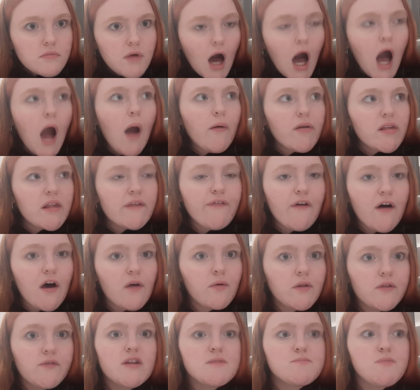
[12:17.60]
I was the first
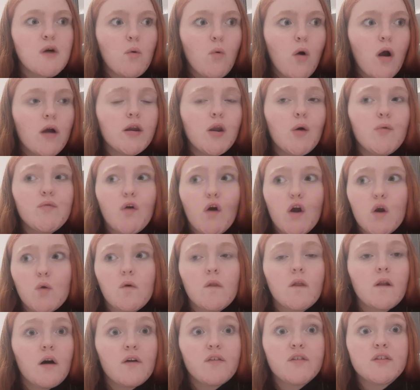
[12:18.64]
one to finish my work and I was the only one
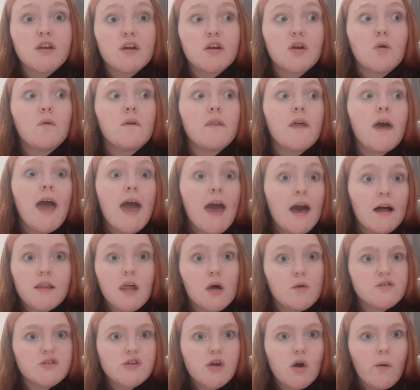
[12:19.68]
in the class that didn't know what the hell I
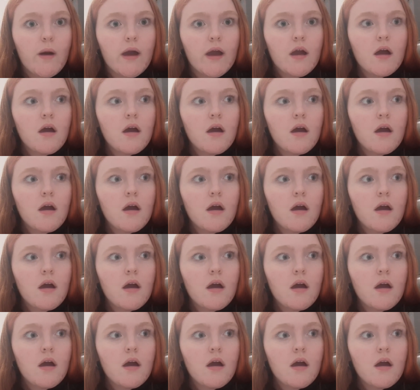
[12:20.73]
was doing.